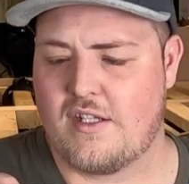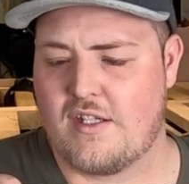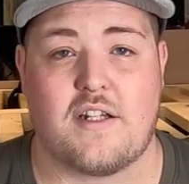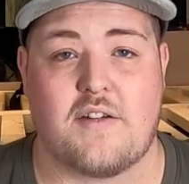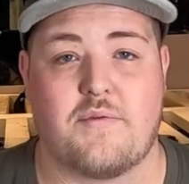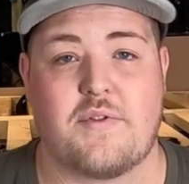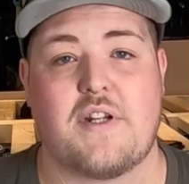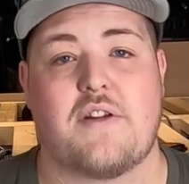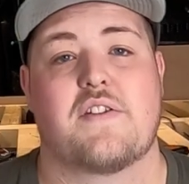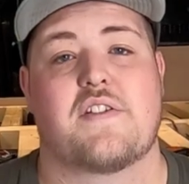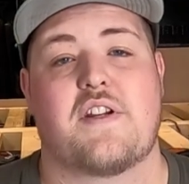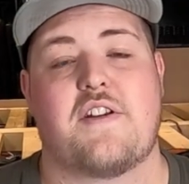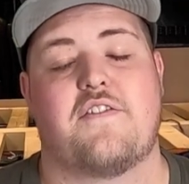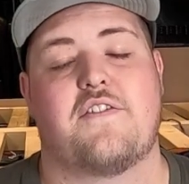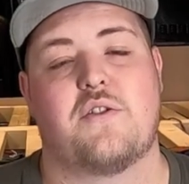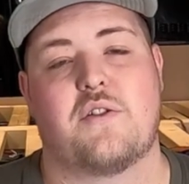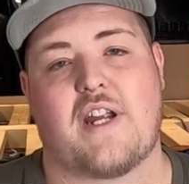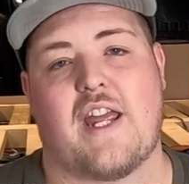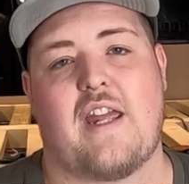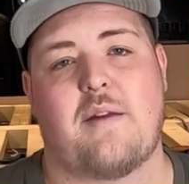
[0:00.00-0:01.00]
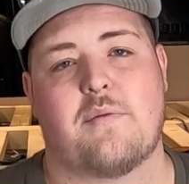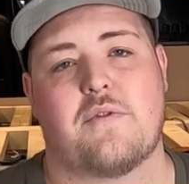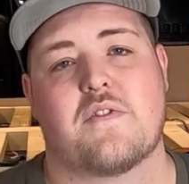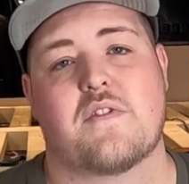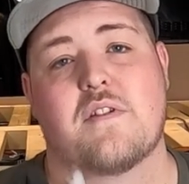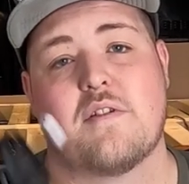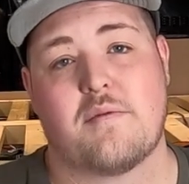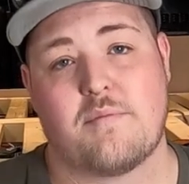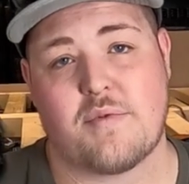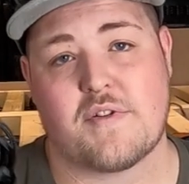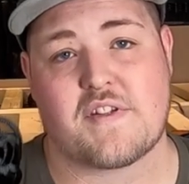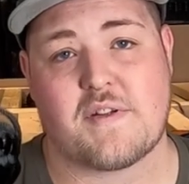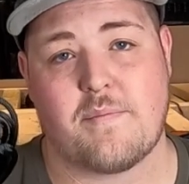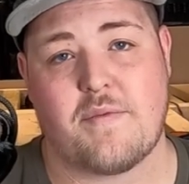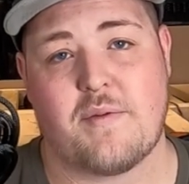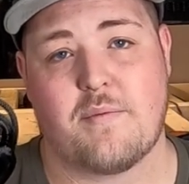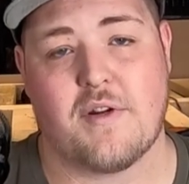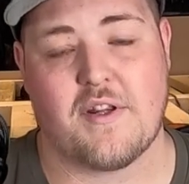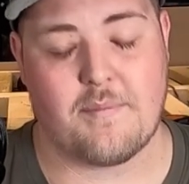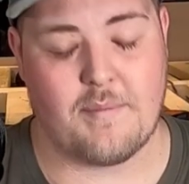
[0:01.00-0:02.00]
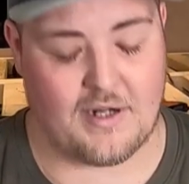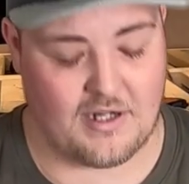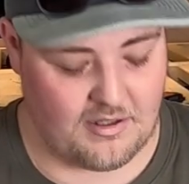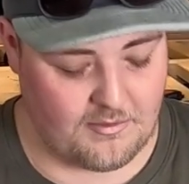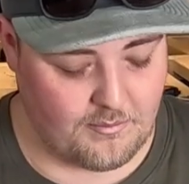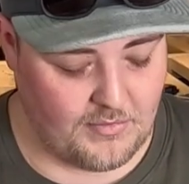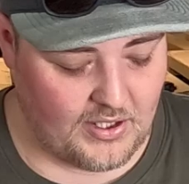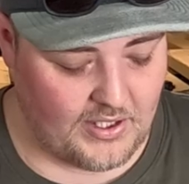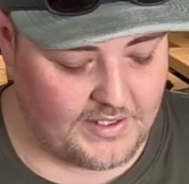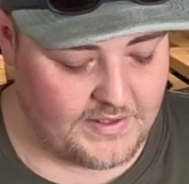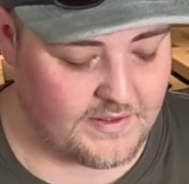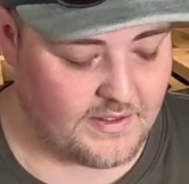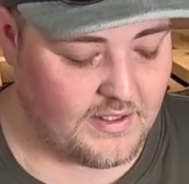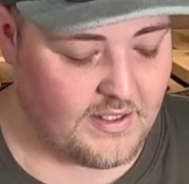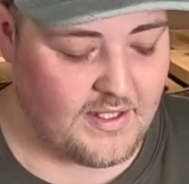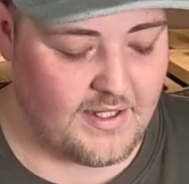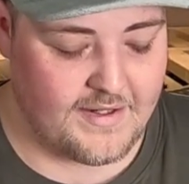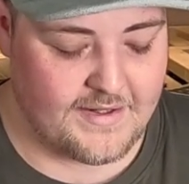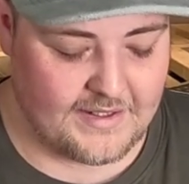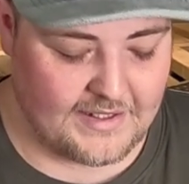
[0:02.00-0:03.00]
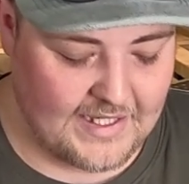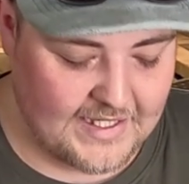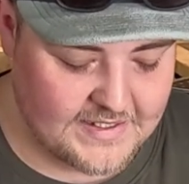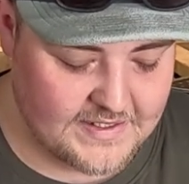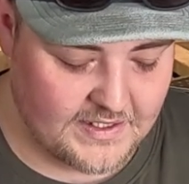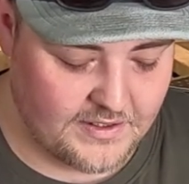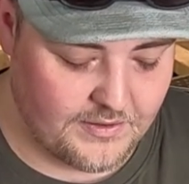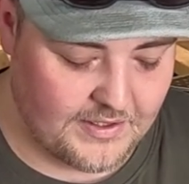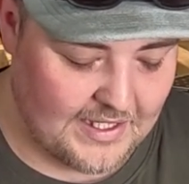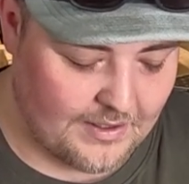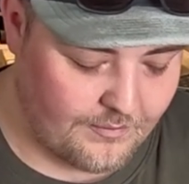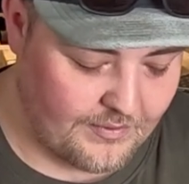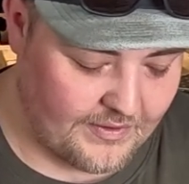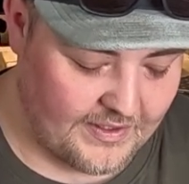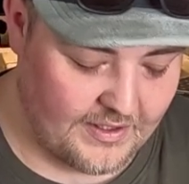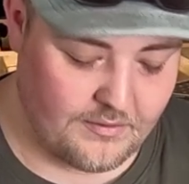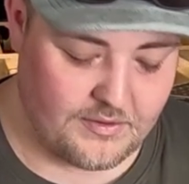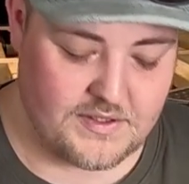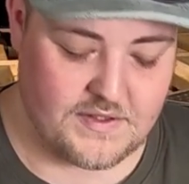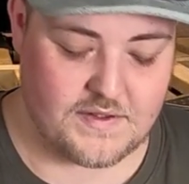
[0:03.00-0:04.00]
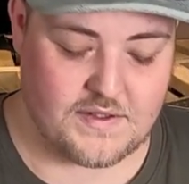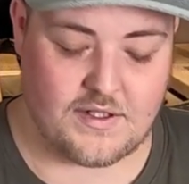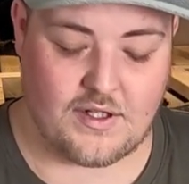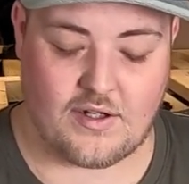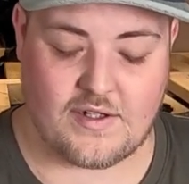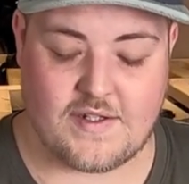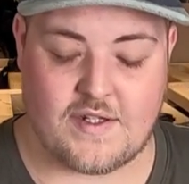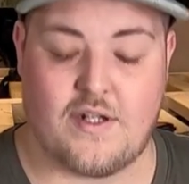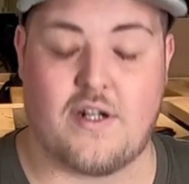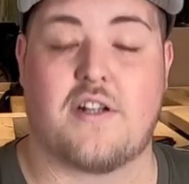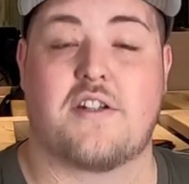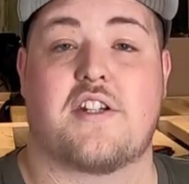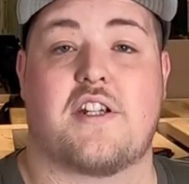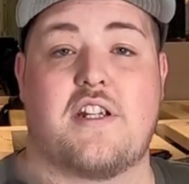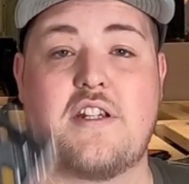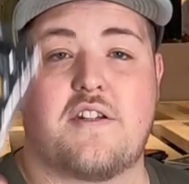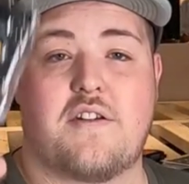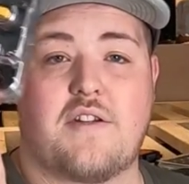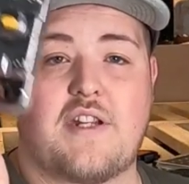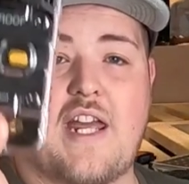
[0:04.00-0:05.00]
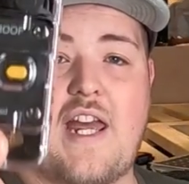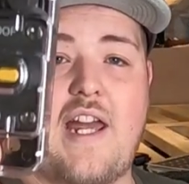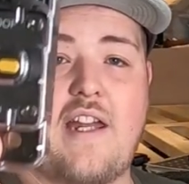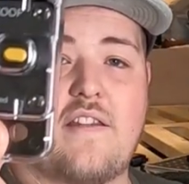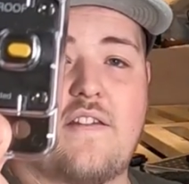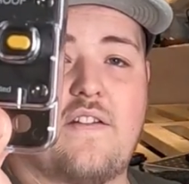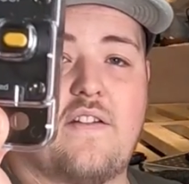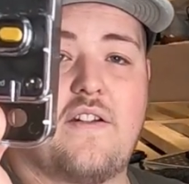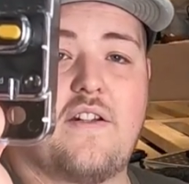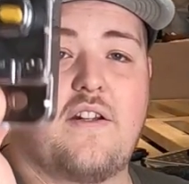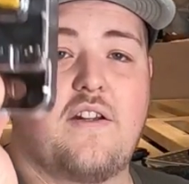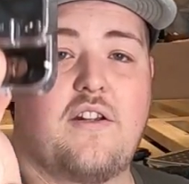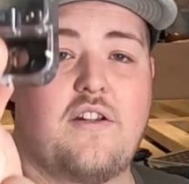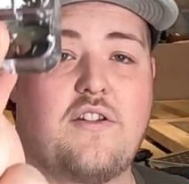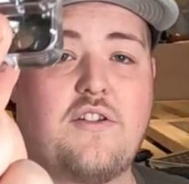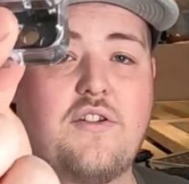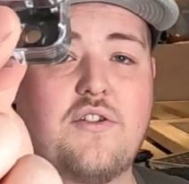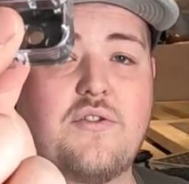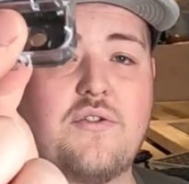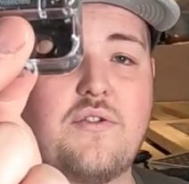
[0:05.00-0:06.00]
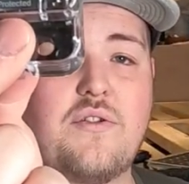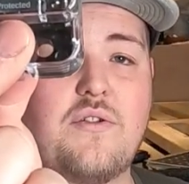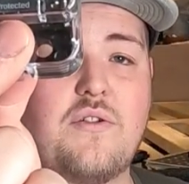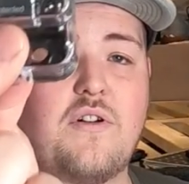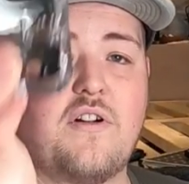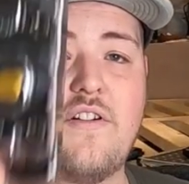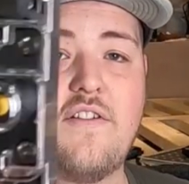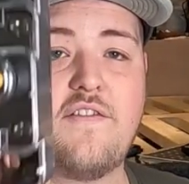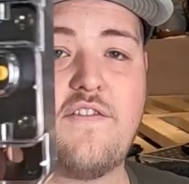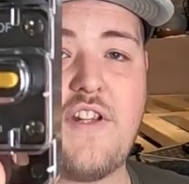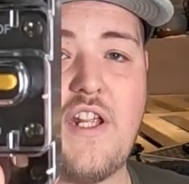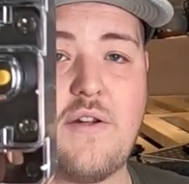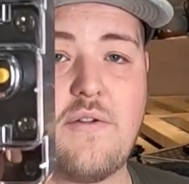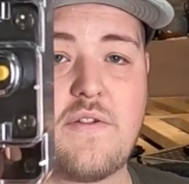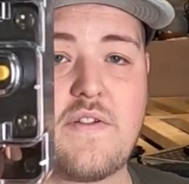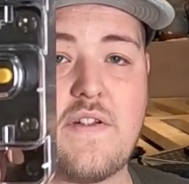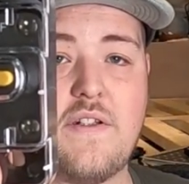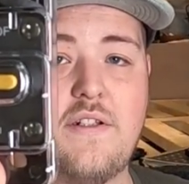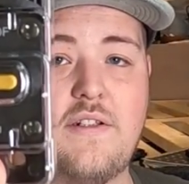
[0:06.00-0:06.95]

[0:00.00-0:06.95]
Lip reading: If we do, it's only 4 cables, but something worth bearing in mind. The last thing you get with it, which is a nice touch, is you get your fuse,